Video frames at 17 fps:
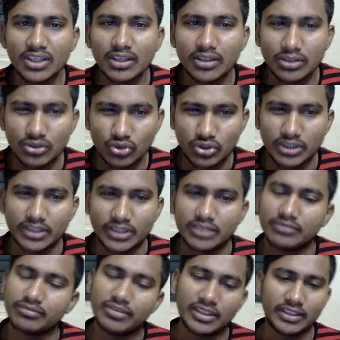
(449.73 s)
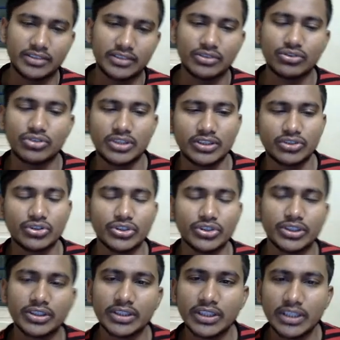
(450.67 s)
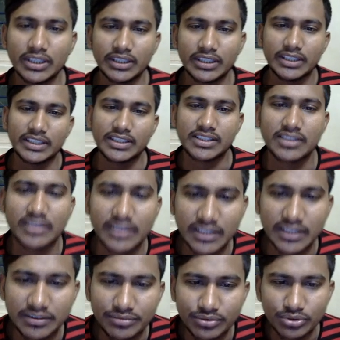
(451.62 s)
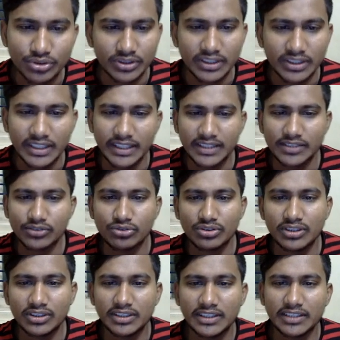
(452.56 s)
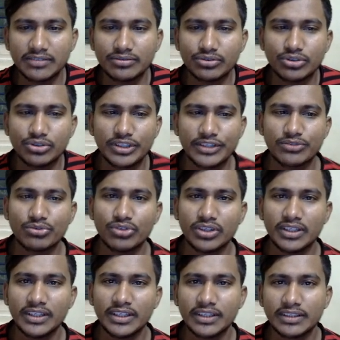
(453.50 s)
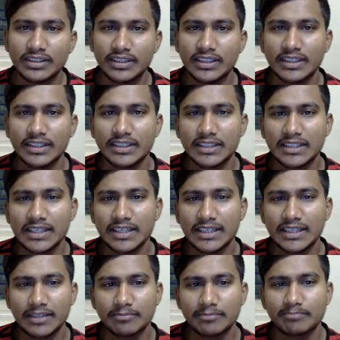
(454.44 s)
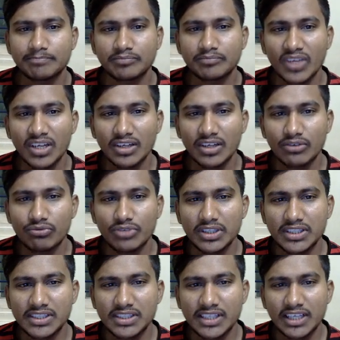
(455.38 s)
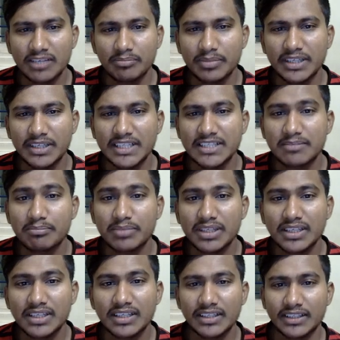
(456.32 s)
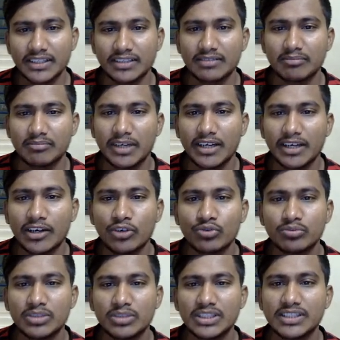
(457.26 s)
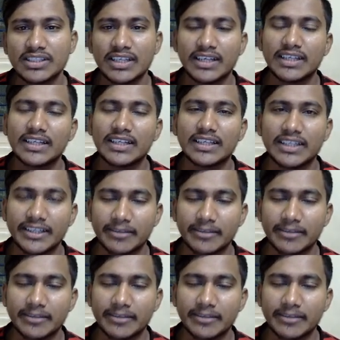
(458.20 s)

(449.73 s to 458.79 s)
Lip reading: Okay, fine. Okay, good. Next 34, right? So 34 is what? Here, which carpet is bigger? By how much they are telling?